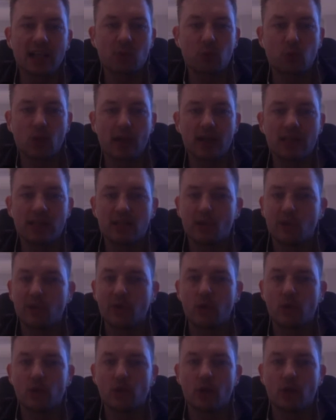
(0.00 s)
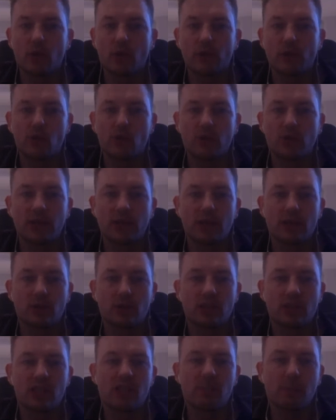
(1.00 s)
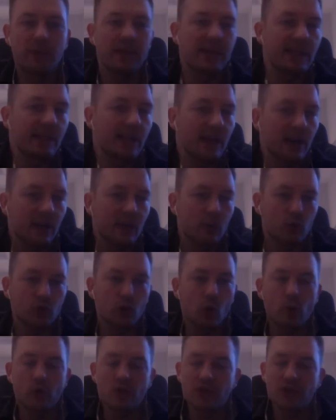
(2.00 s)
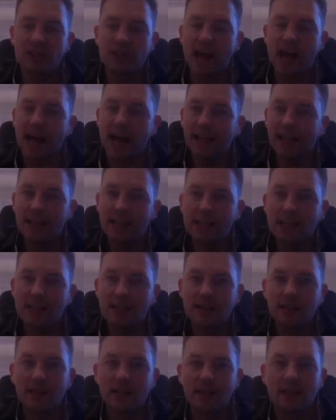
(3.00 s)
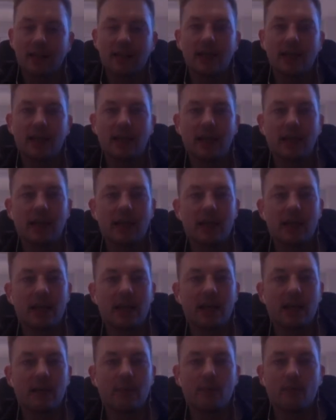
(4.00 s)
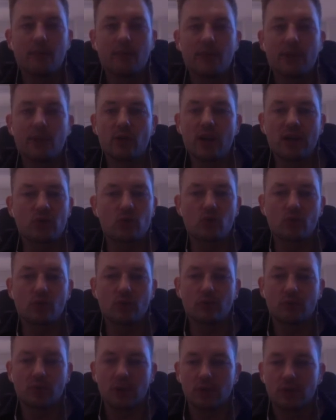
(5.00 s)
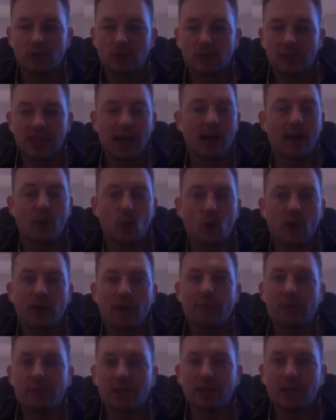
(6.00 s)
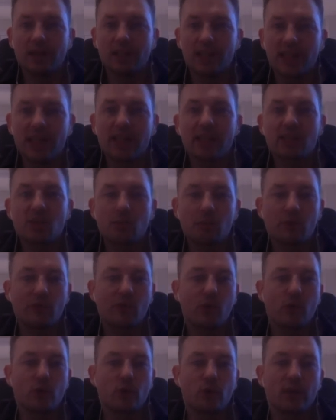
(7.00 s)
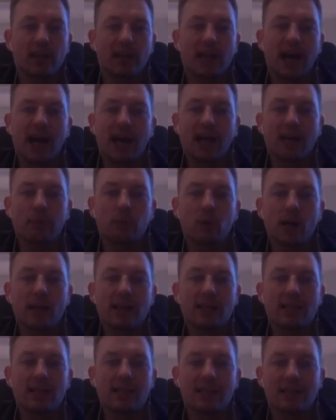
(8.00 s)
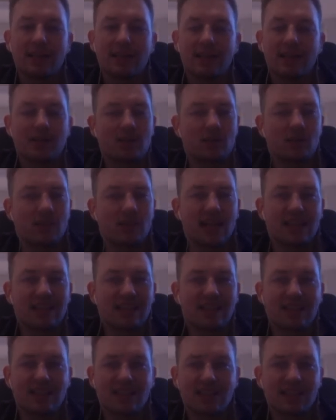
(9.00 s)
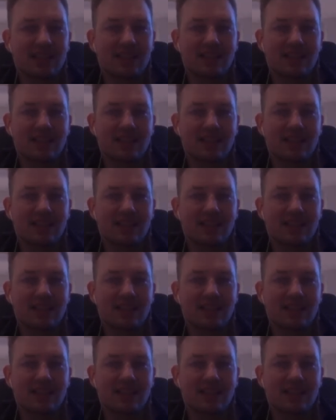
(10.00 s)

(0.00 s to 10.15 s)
price in the first hour of trading. So this peak was always the highest. Then you had to wait maybe years before you could get a higher price. So that's